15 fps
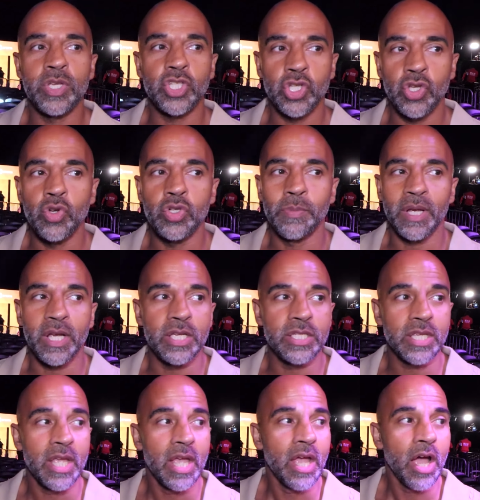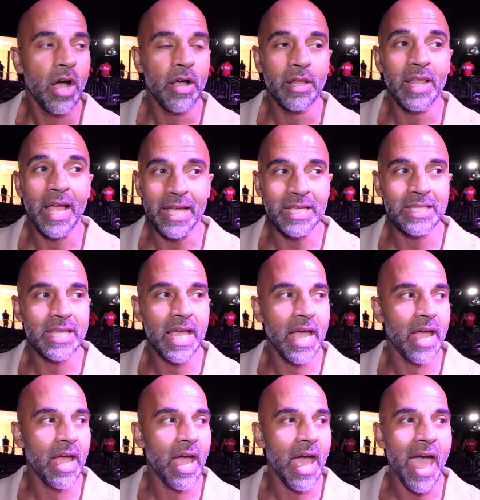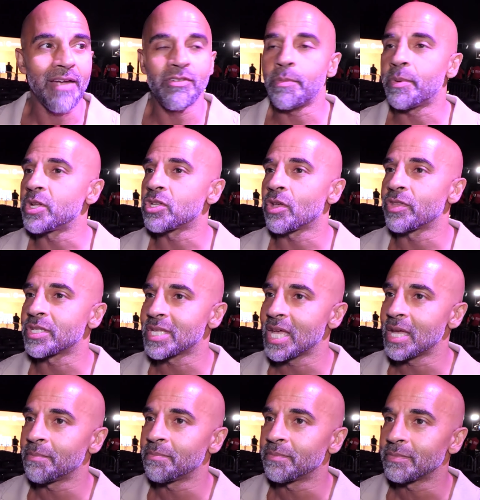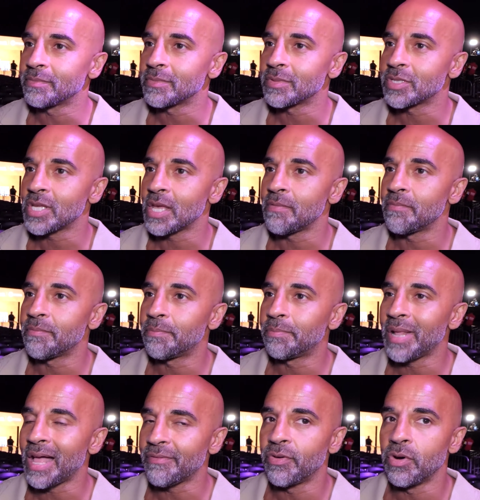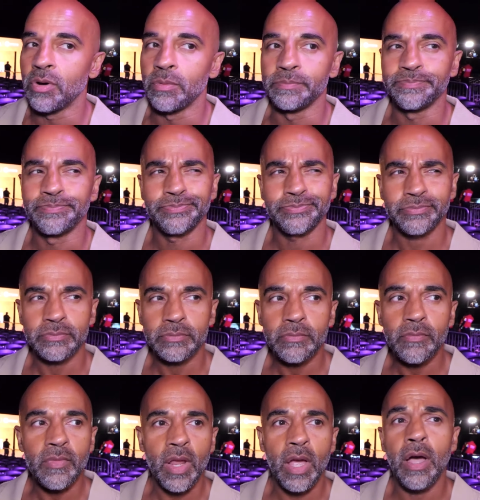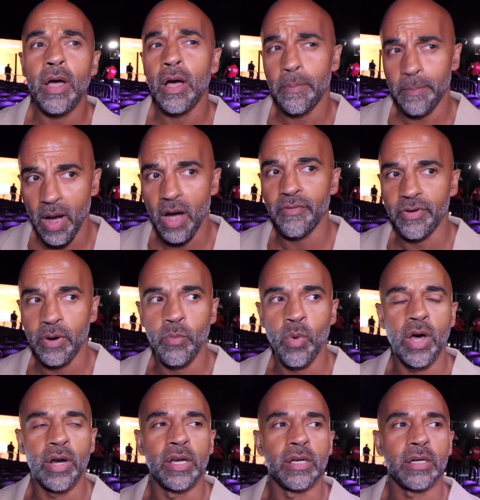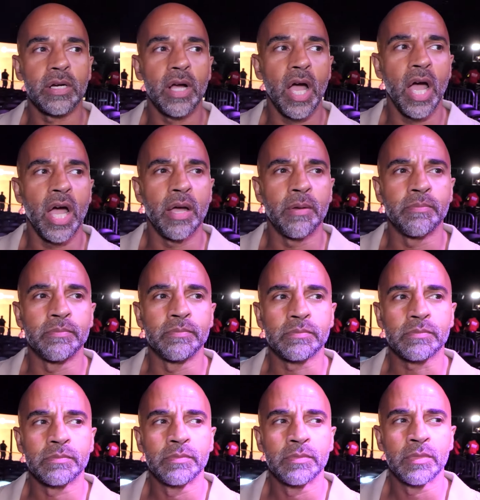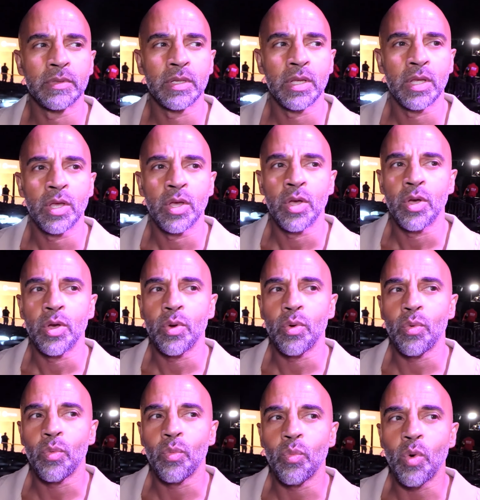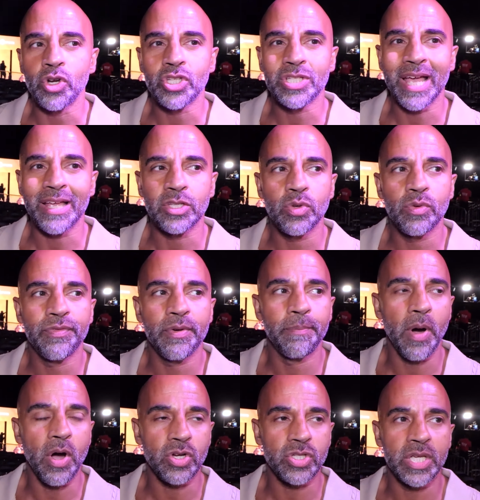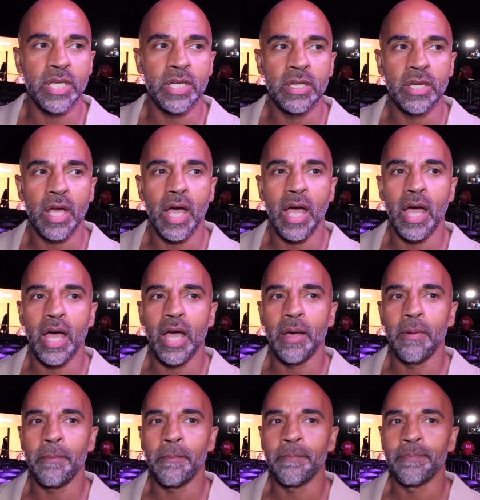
it's huge because, like you said, everybody's on the same same platform, apart from one. Um, what does that do for boxing? Um,